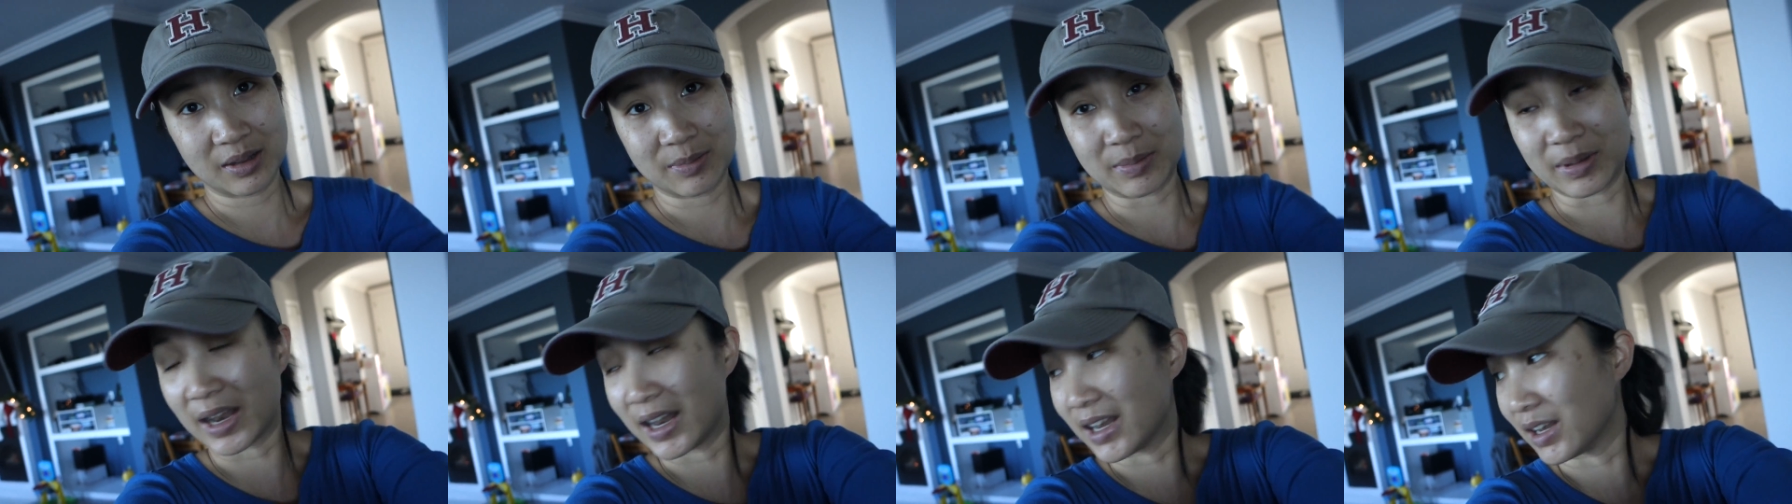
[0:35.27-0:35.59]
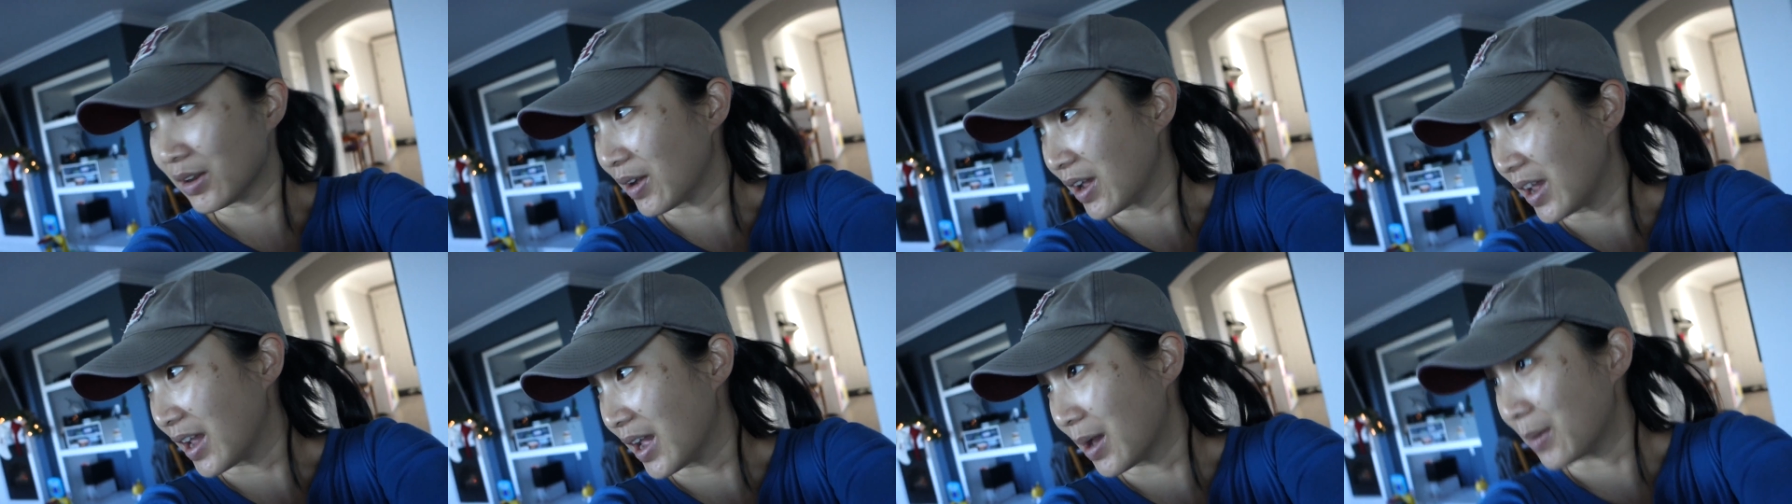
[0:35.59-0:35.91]
But
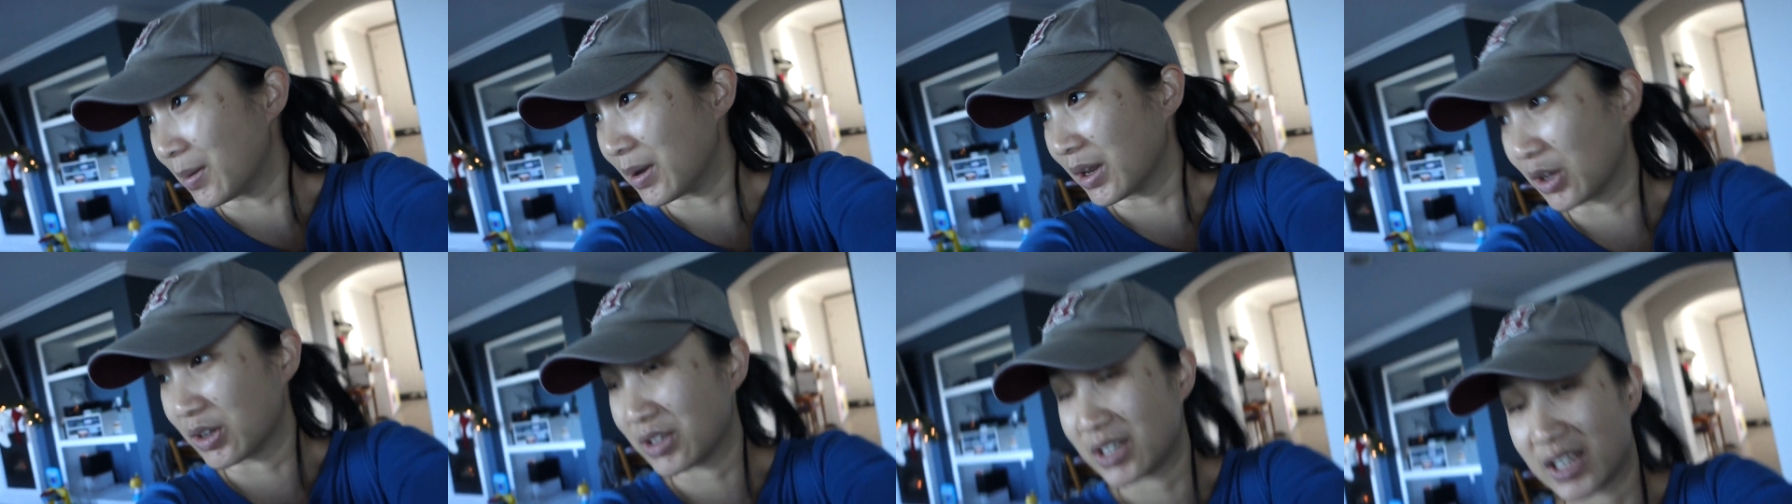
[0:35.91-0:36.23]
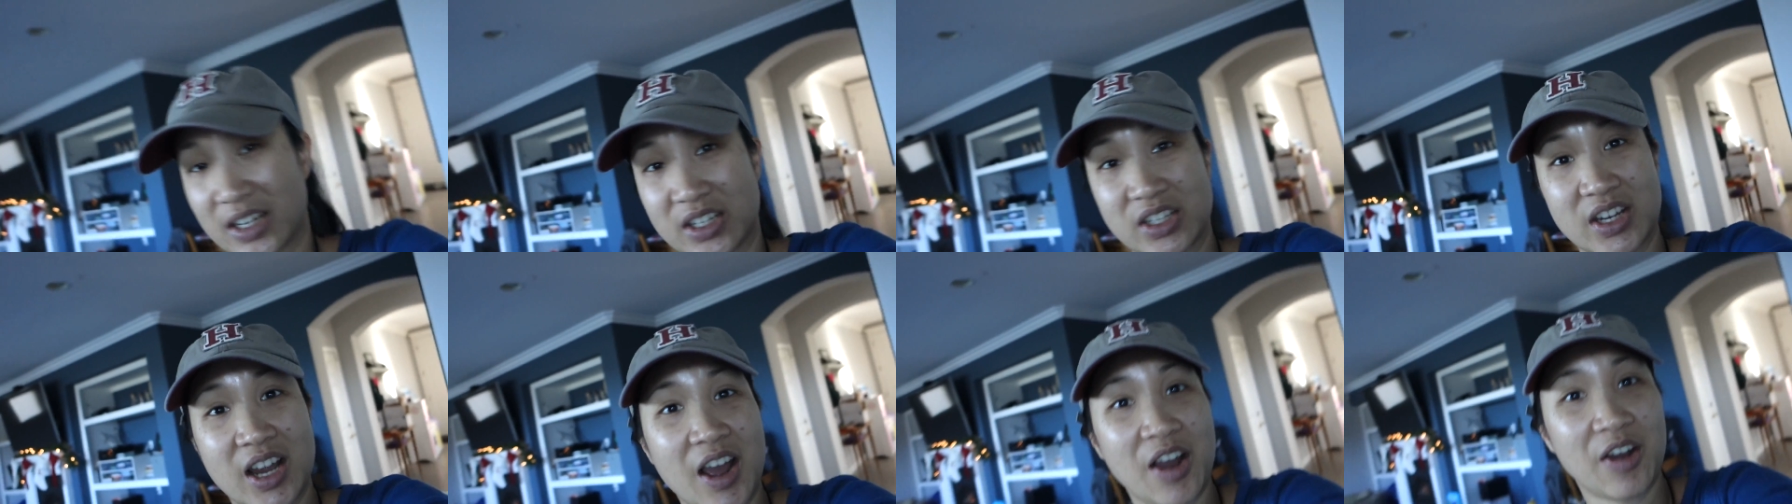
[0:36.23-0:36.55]
anyway, I'm gonna go take
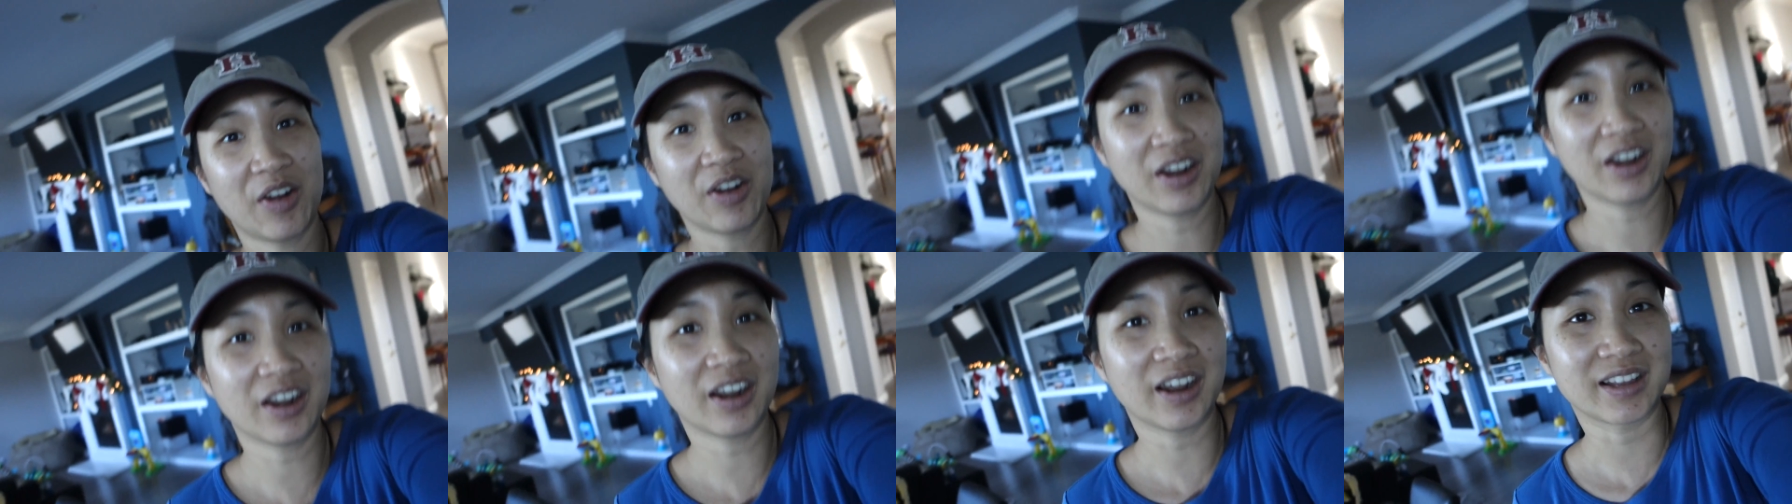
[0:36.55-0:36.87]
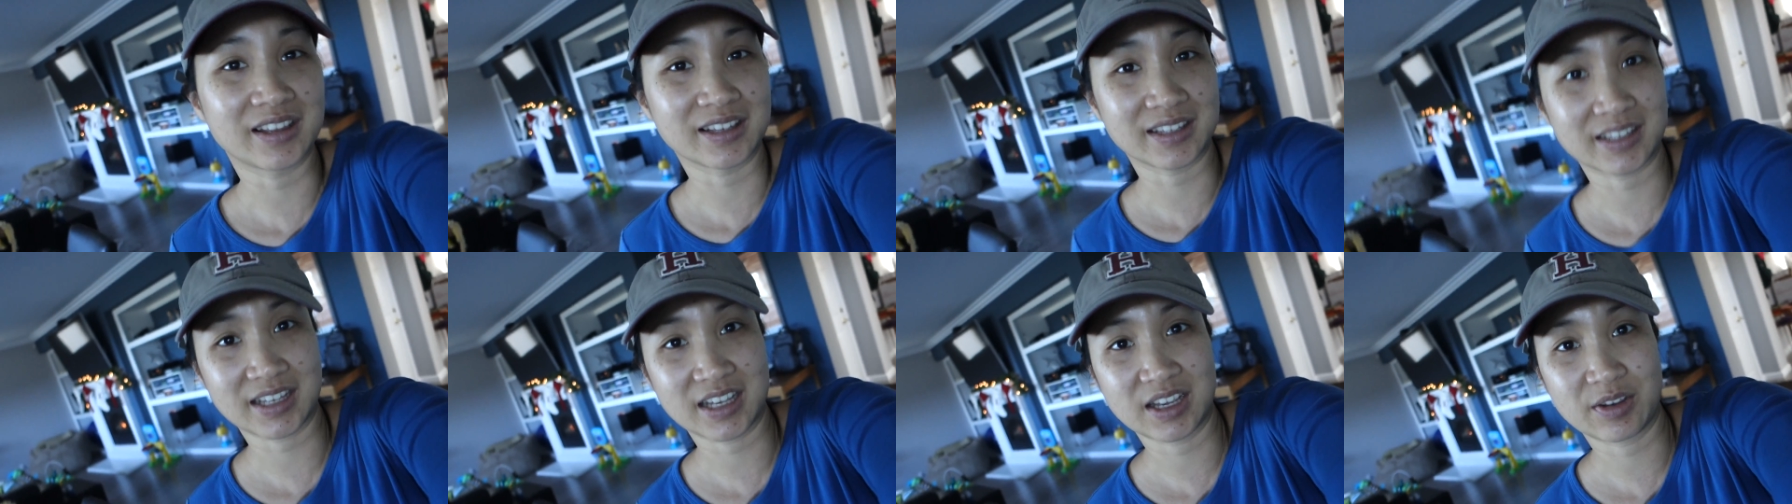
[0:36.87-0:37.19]
a shower
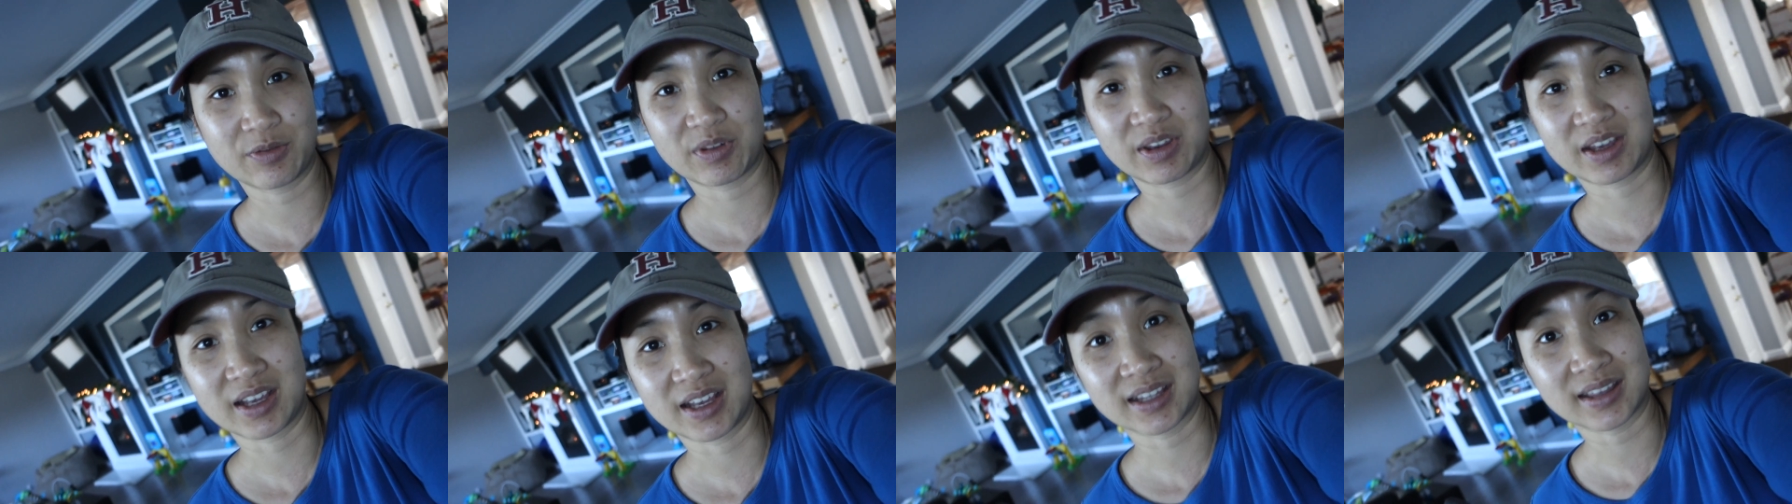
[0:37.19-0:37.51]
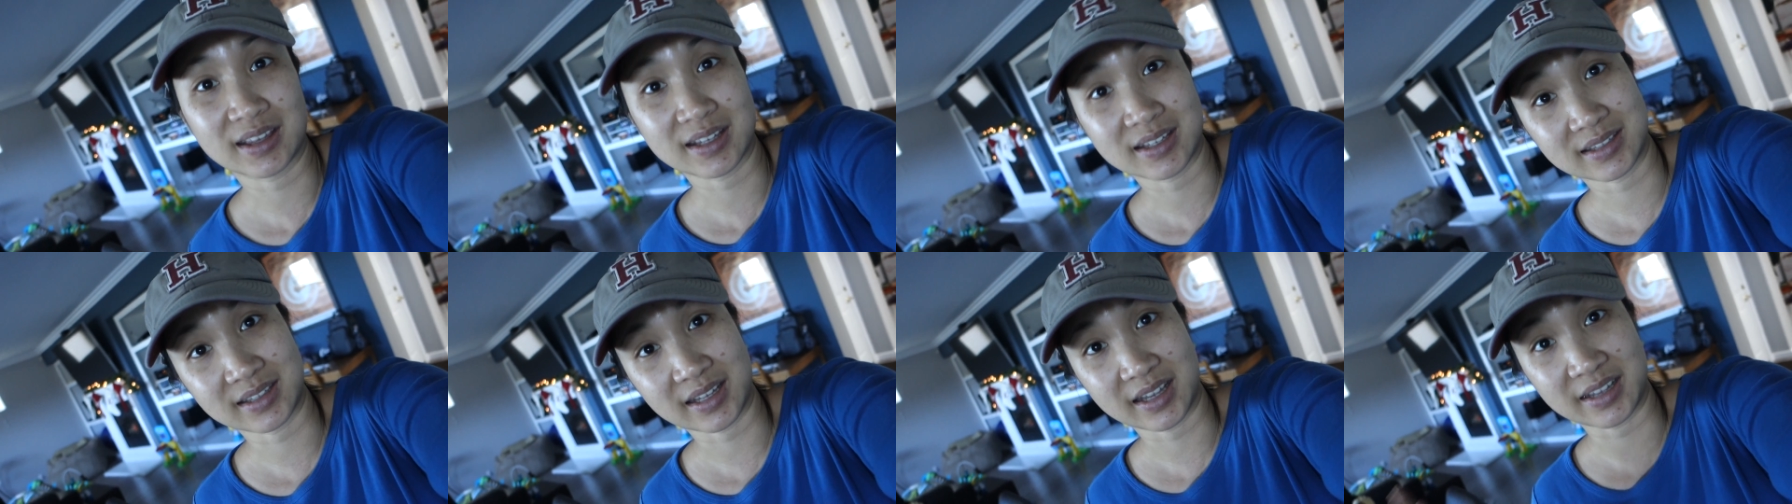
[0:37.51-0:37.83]
and see if we can get
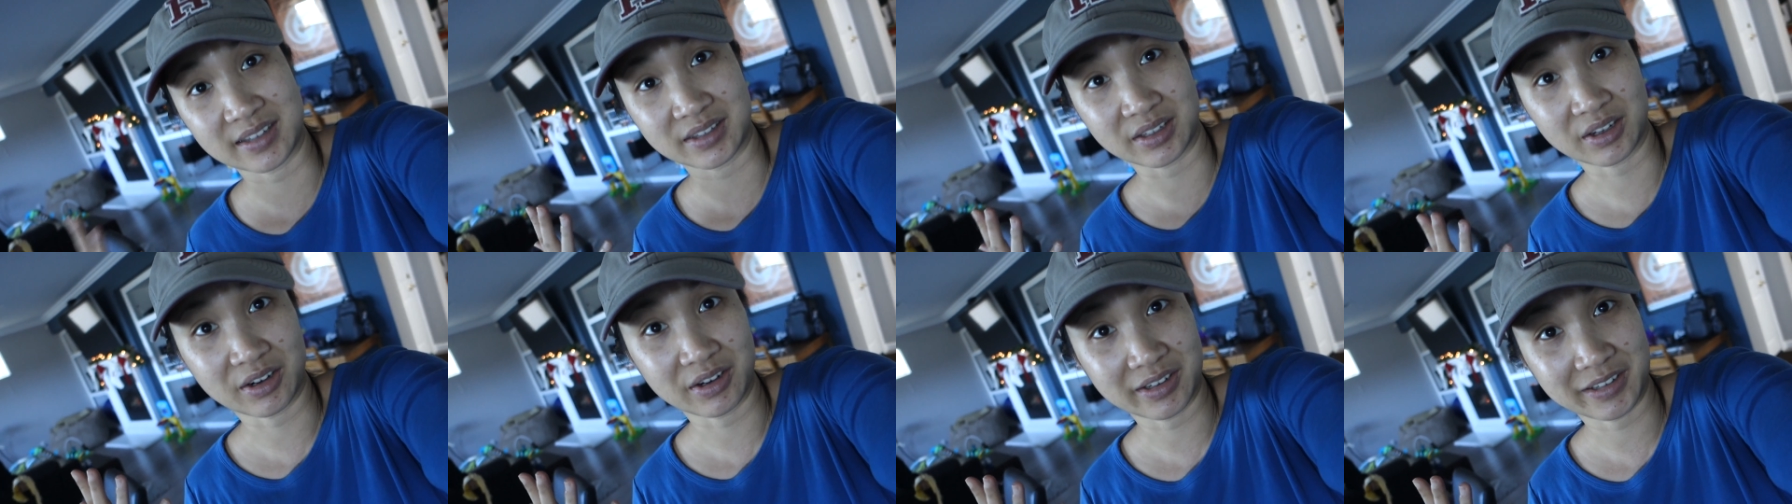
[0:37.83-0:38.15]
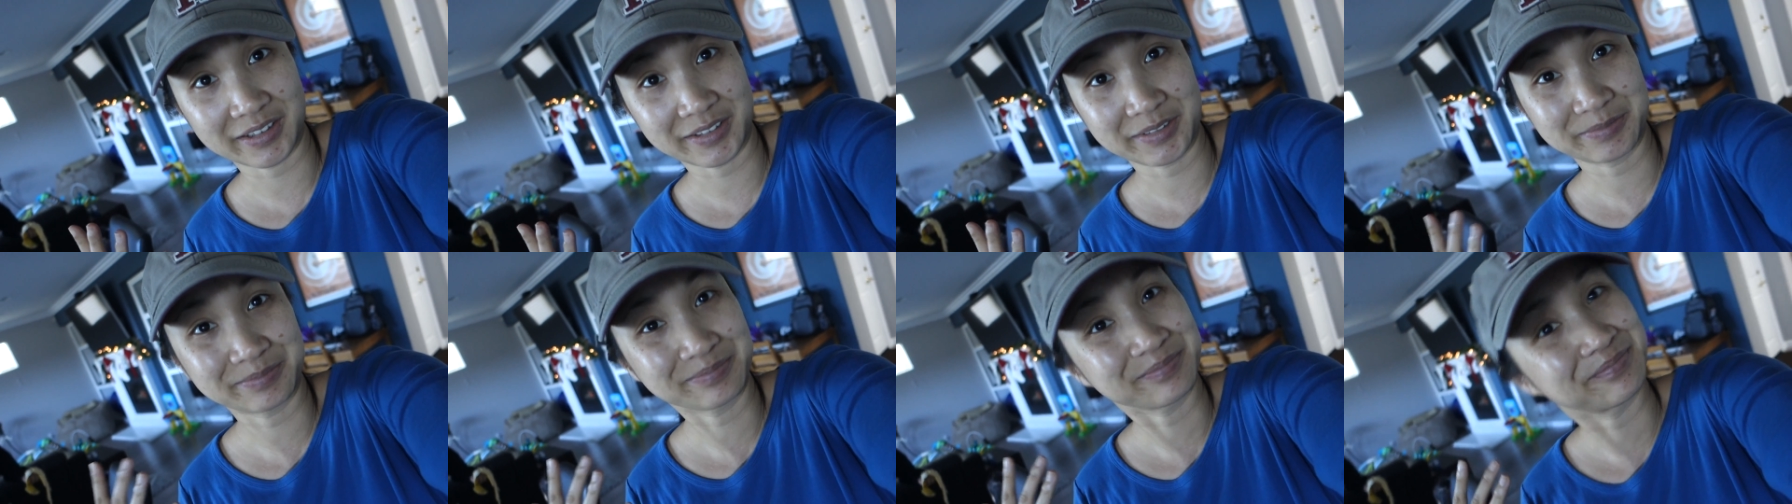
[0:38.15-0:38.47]
this day started.